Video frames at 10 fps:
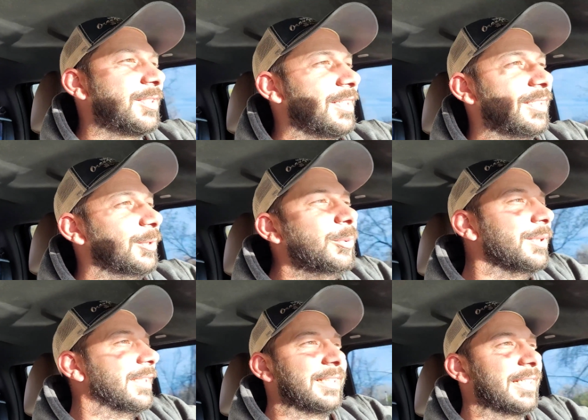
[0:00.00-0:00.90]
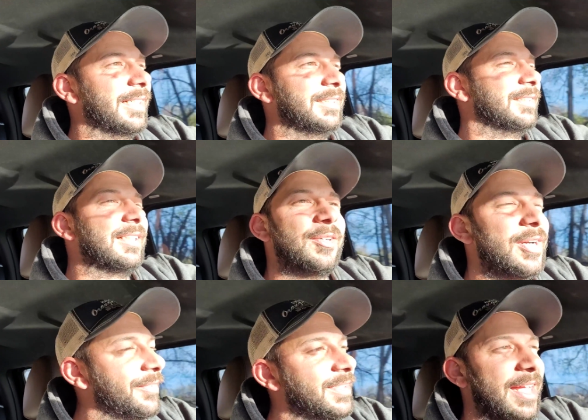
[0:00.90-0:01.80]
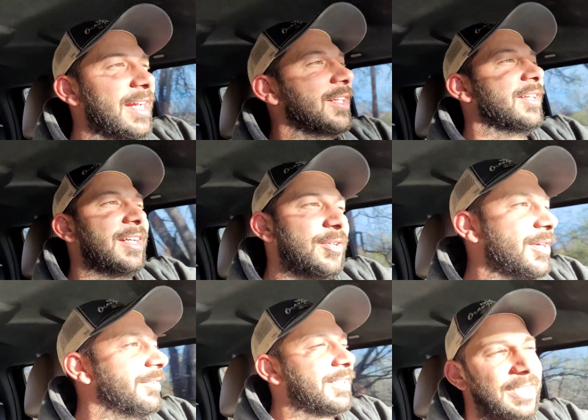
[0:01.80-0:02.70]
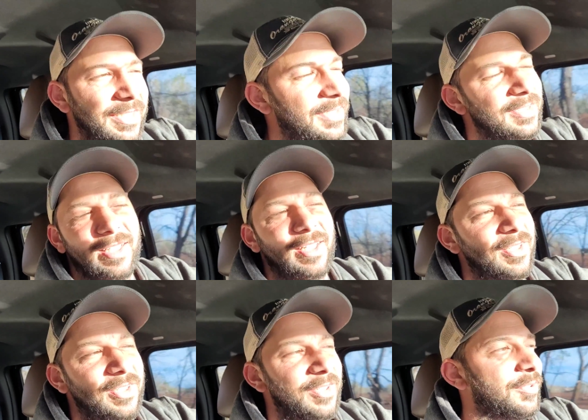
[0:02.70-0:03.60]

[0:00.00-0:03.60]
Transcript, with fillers: should I do with it, guys? I don't have a title. I don't have keys. I heard it